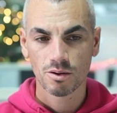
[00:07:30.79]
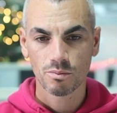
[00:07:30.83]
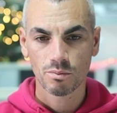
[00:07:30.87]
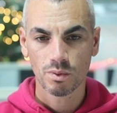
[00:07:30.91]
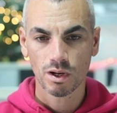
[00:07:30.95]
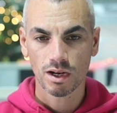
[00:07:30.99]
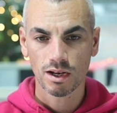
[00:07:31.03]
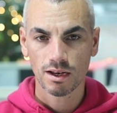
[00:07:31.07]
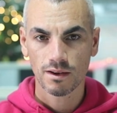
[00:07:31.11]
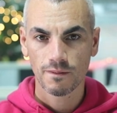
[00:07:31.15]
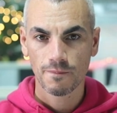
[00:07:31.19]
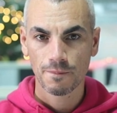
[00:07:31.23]

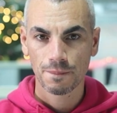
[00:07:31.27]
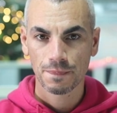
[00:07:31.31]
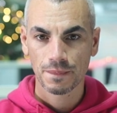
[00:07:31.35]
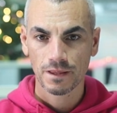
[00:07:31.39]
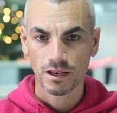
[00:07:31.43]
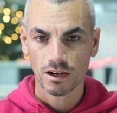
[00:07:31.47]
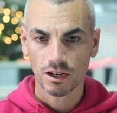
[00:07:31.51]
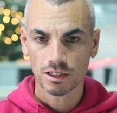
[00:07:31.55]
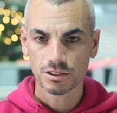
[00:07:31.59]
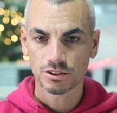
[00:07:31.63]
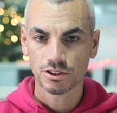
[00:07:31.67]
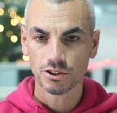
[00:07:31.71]
But
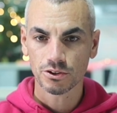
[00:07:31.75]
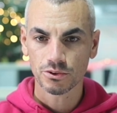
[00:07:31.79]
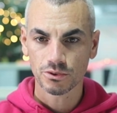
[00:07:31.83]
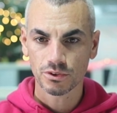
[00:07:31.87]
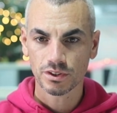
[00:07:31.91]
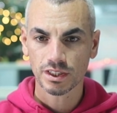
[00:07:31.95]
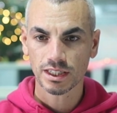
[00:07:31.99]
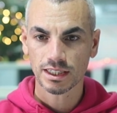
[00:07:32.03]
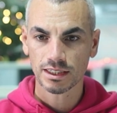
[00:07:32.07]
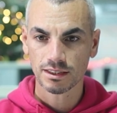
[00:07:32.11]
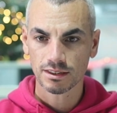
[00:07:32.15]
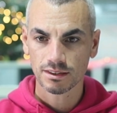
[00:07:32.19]
I do
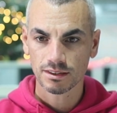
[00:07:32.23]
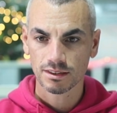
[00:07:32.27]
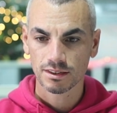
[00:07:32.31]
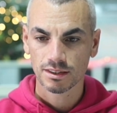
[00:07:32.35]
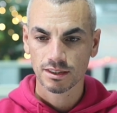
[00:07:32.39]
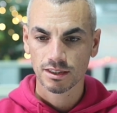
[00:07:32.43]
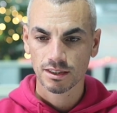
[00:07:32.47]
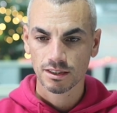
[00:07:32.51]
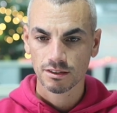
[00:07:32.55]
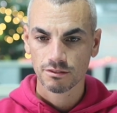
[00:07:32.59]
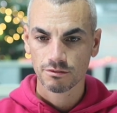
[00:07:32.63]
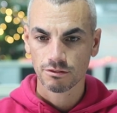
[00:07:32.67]
think
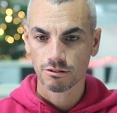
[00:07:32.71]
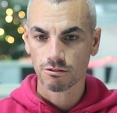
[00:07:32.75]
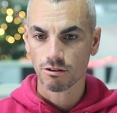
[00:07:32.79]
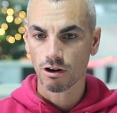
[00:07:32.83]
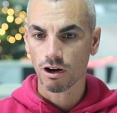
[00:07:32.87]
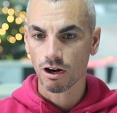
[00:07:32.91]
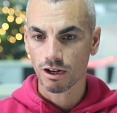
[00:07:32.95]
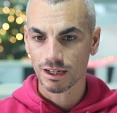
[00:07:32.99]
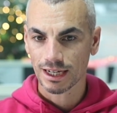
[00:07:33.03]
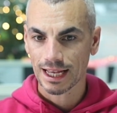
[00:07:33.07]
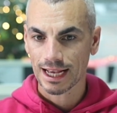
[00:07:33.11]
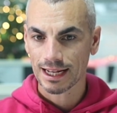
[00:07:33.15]
for
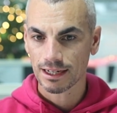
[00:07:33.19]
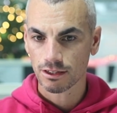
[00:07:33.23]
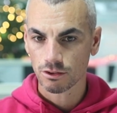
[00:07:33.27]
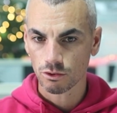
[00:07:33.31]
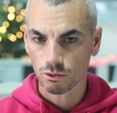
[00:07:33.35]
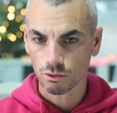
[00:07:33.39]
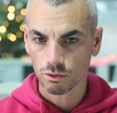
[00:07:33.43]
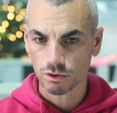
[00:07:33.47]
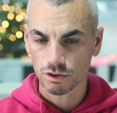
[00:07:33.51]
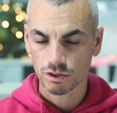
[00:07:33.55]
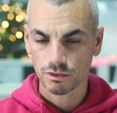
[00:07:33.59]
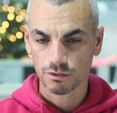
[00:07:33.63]
our
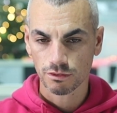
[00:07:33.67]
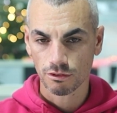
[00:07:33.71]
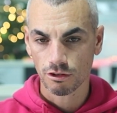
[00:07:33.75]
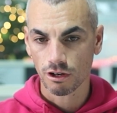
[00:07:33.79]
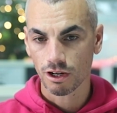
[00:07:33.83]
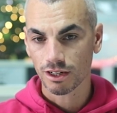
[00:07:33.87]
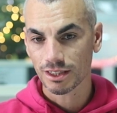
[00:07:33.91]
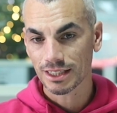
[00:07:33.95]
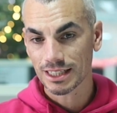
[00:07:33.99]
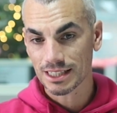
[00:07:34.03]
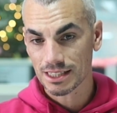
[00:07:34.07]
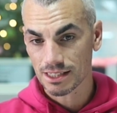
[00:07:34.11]
landlords, for
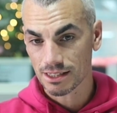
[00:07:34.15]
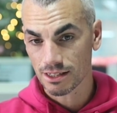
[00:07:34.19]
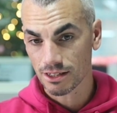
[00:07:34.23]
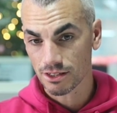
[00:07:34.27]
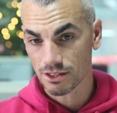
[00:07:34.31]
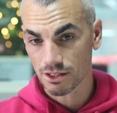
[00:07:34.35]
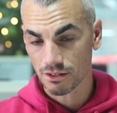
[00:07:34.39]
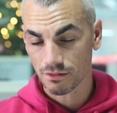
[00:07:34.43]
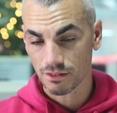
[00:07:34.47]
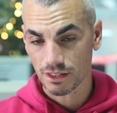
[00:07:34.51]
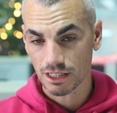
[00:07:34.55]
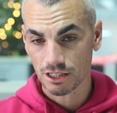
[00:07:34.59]
our
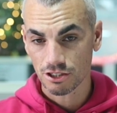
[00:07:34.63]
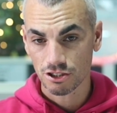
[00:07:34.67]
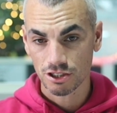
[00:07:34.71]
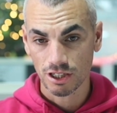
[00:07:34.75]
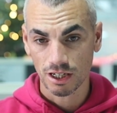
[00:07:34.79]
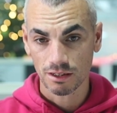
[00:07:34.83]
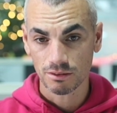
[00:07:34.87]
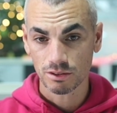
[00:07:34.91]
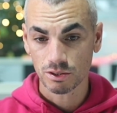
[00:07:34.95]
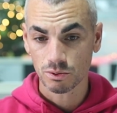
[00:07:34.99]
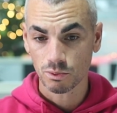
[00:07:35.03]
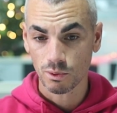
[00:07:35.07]
listeners of this
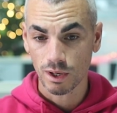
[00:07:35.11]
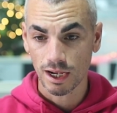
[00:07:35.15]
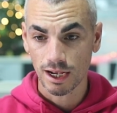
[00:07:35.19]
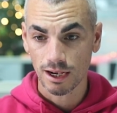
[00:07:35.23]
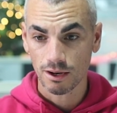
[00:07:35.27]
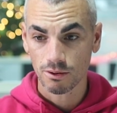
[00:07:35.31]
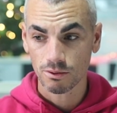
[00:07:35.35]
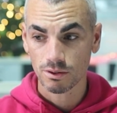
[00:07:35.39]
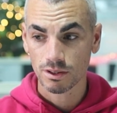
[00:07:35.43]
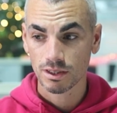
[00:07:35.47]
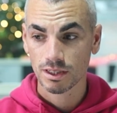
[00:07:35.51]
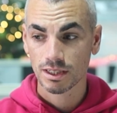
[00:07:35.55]
show as
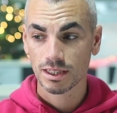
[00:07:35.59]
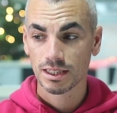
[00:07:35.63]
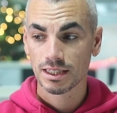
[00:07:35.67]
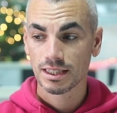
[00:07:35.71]
well,